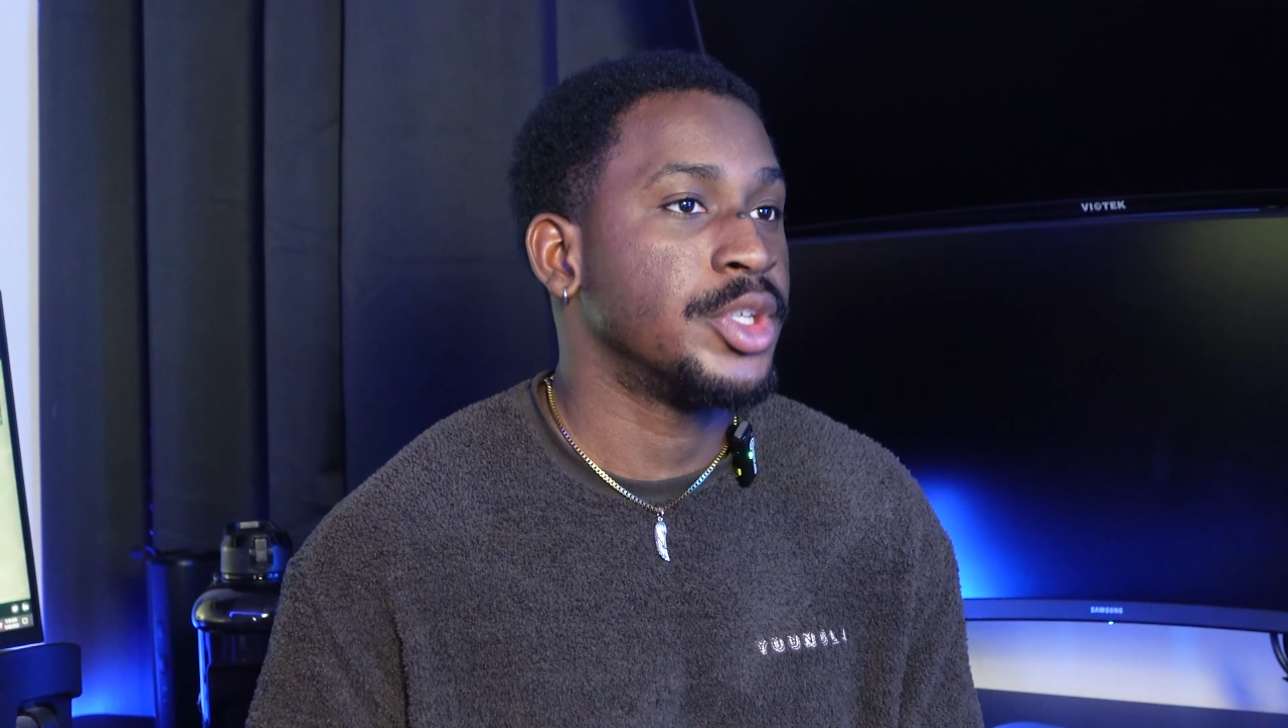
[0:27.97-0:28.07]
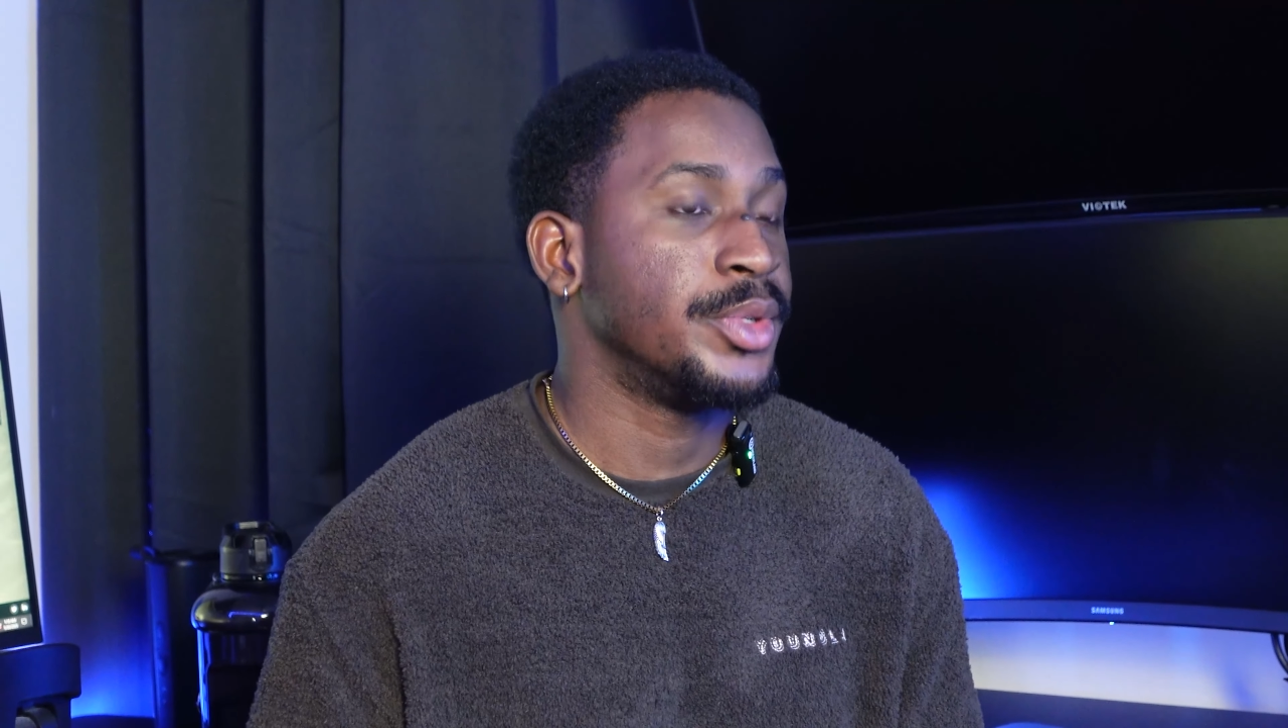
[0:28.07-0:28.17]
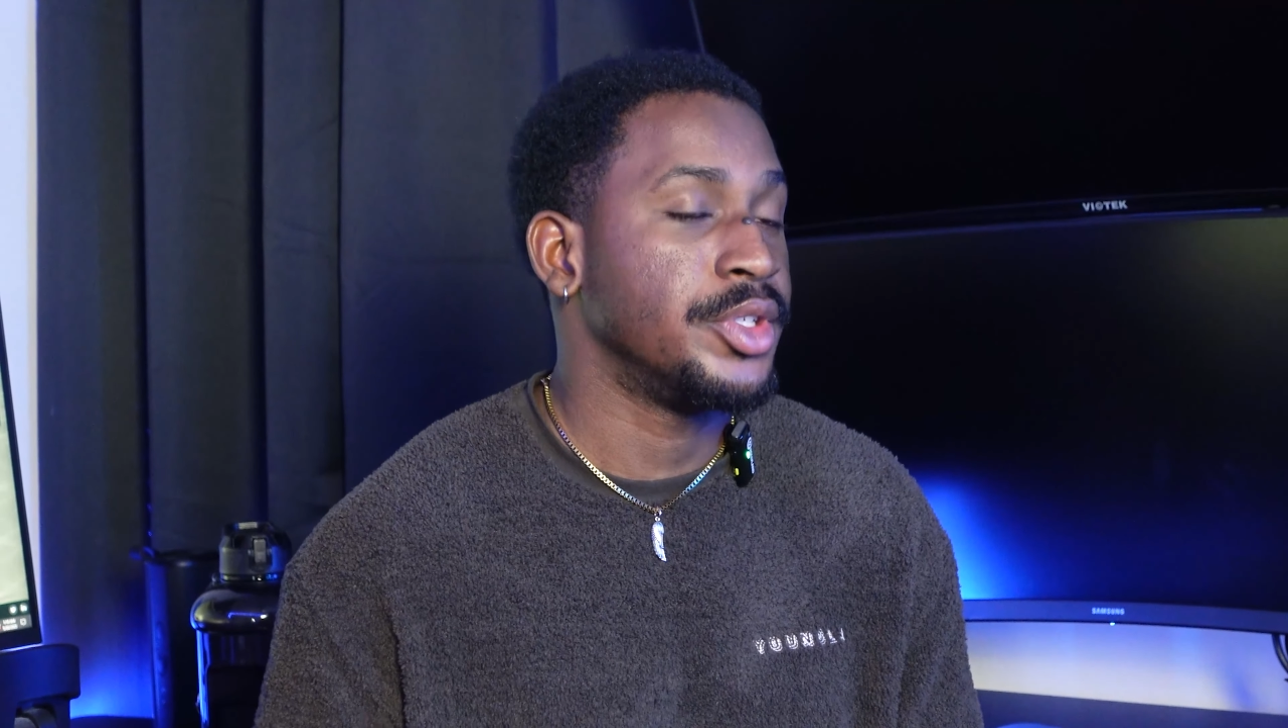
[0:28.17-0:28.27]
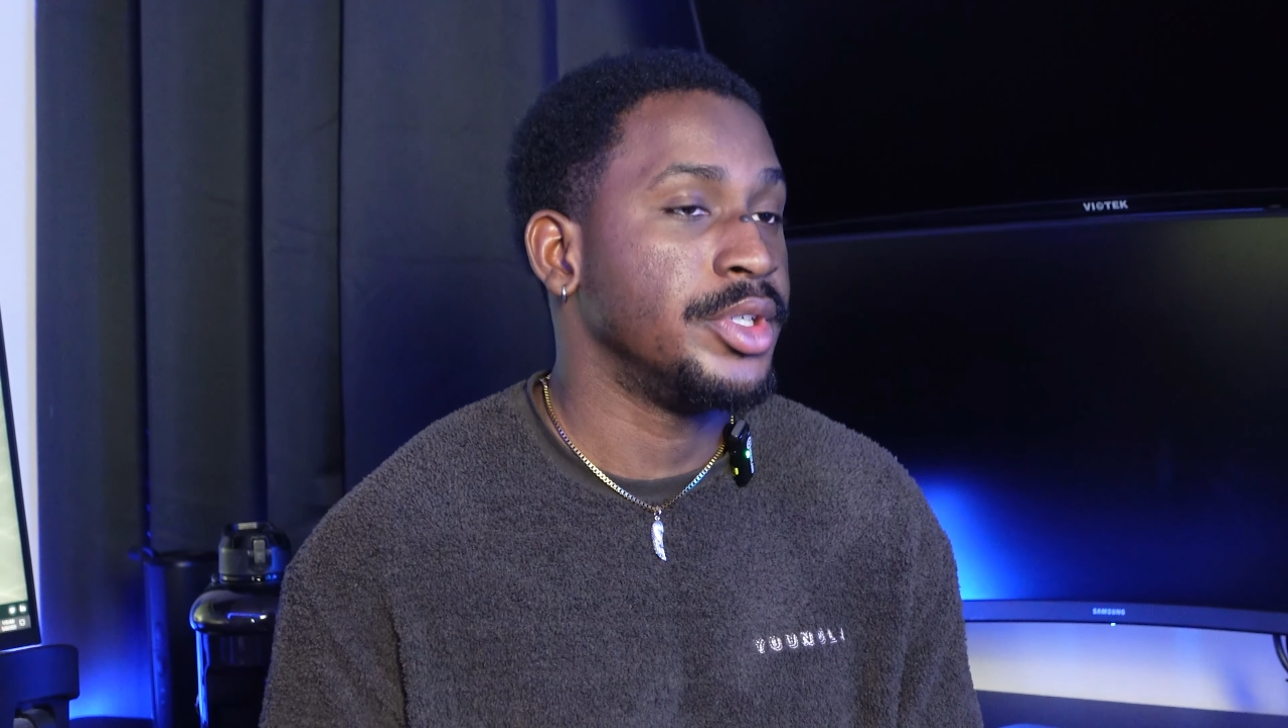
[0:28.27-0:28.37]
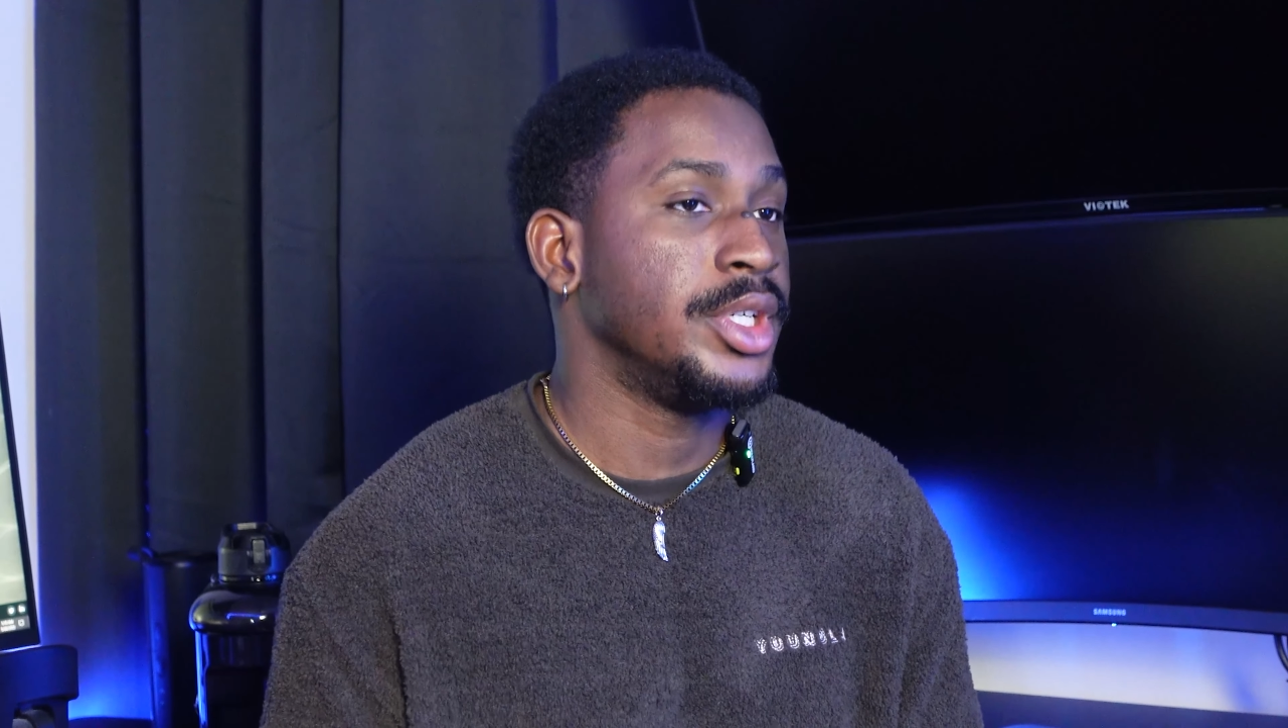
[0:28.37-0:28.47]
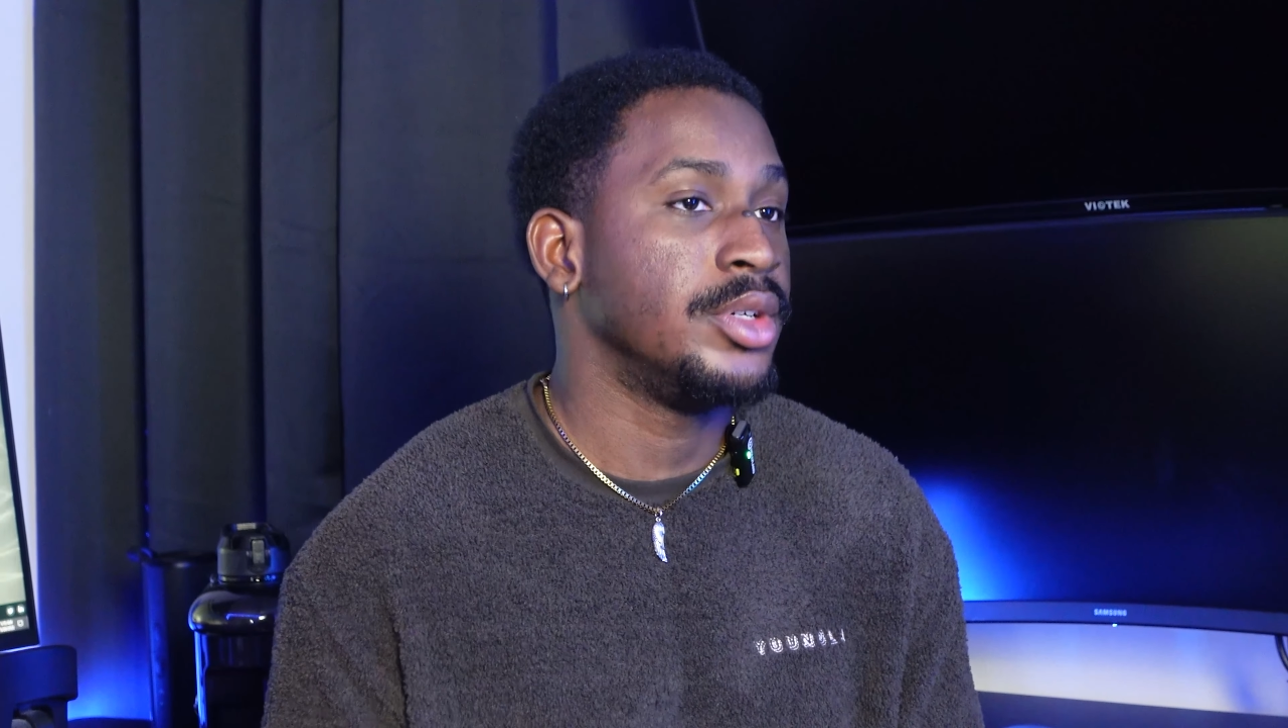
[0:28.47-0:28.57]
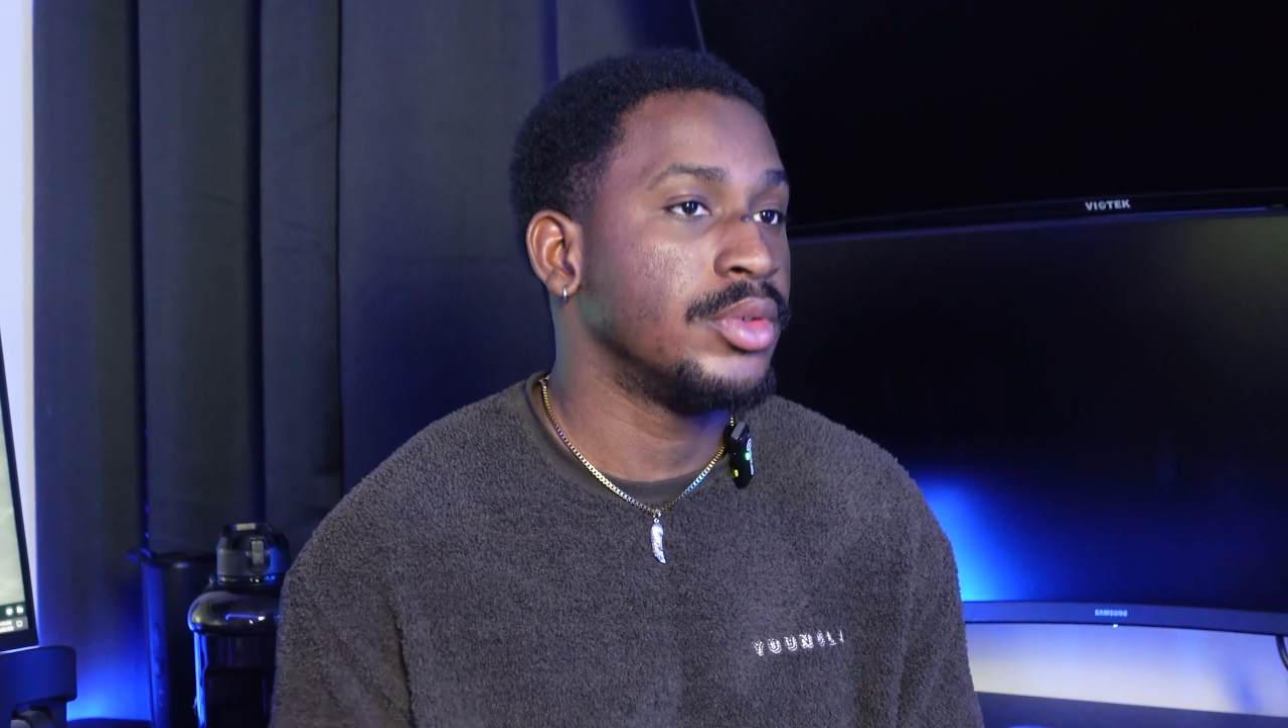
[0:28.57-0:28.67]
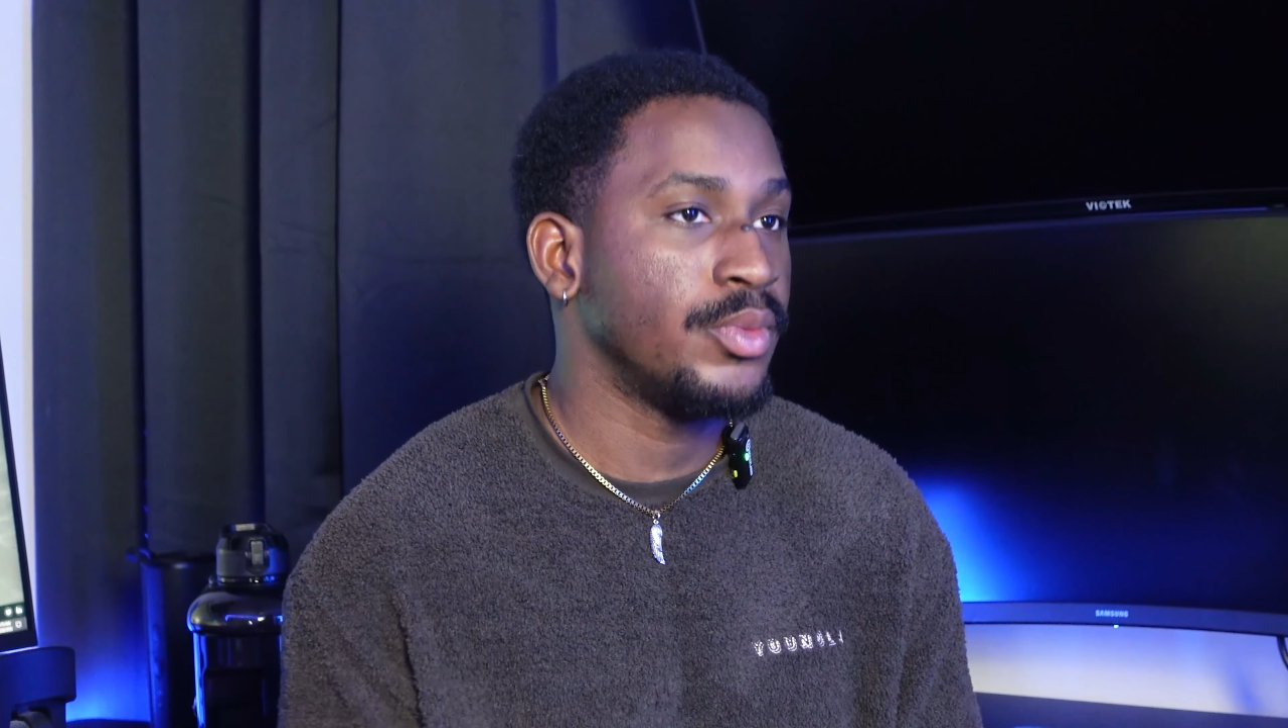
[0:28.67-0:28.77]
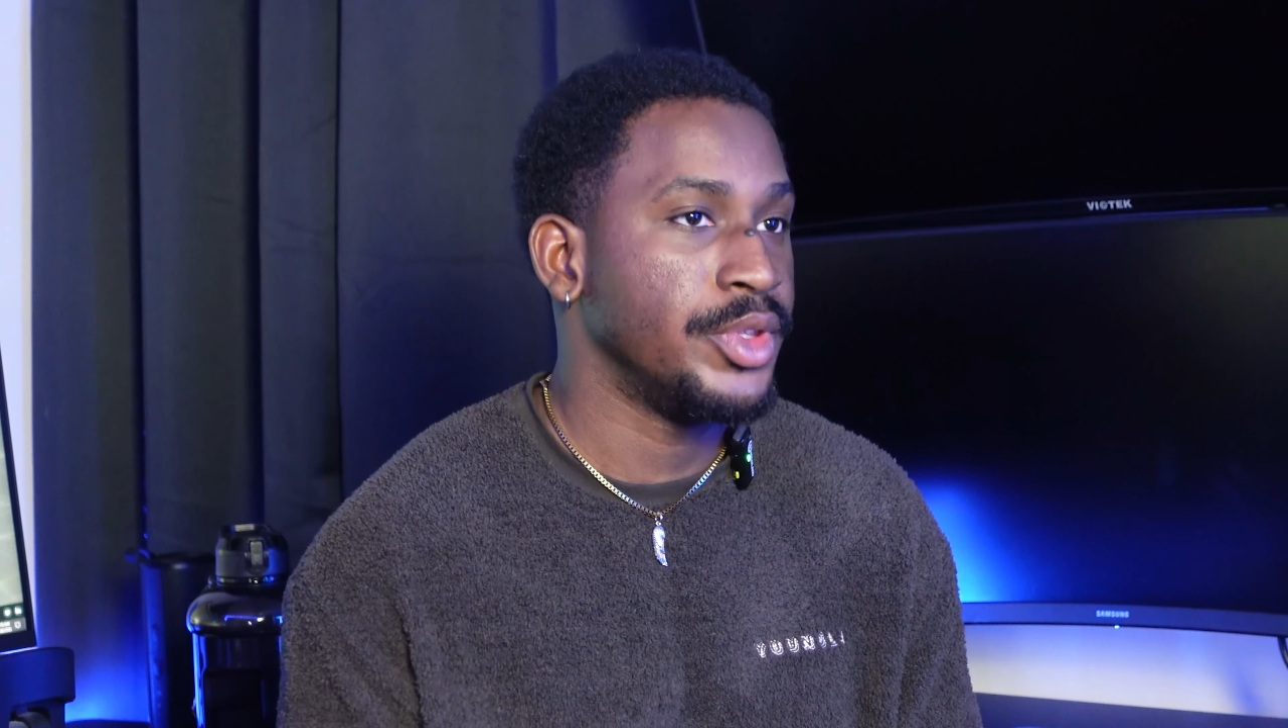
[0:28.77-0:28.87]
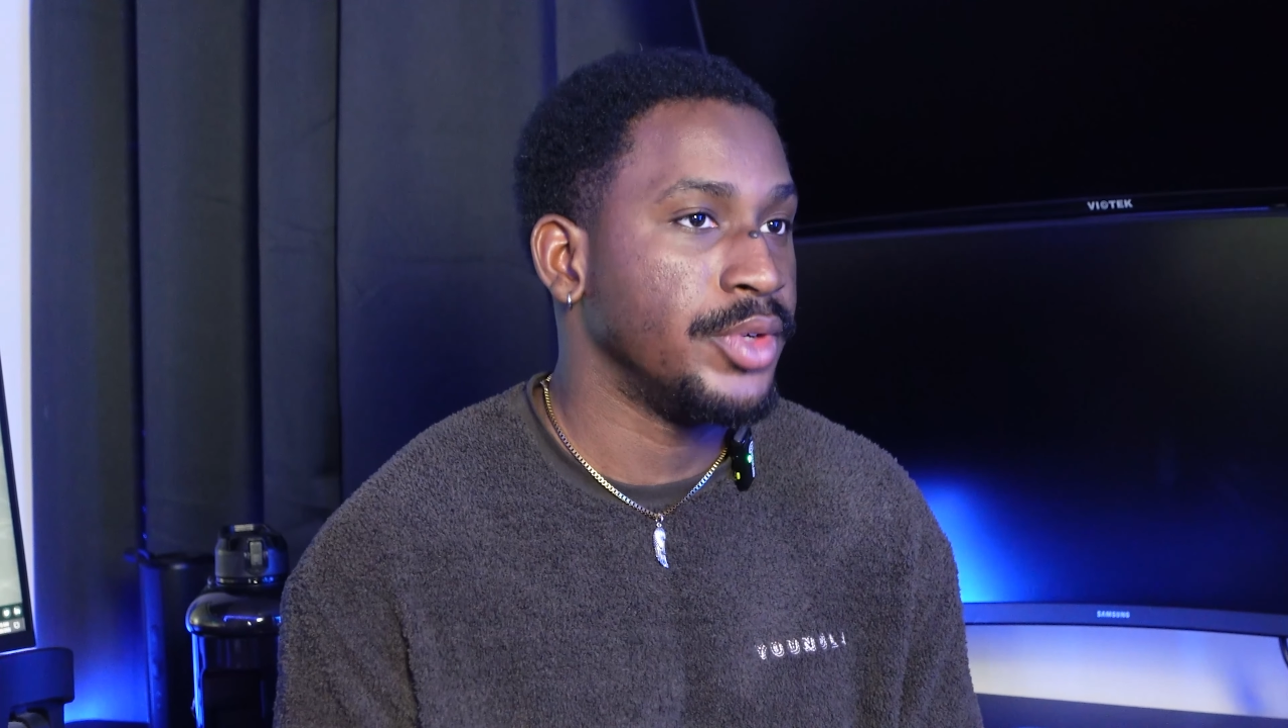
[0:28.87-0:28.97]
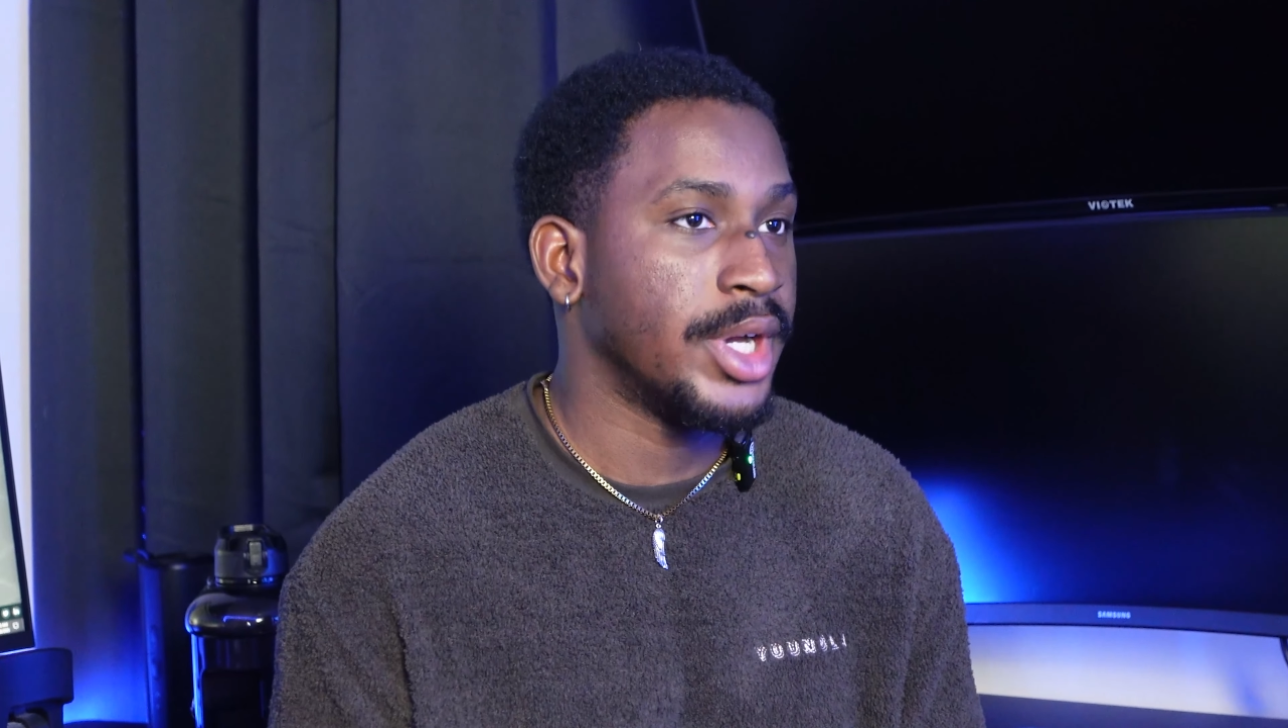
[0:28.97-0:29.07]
opportunity with you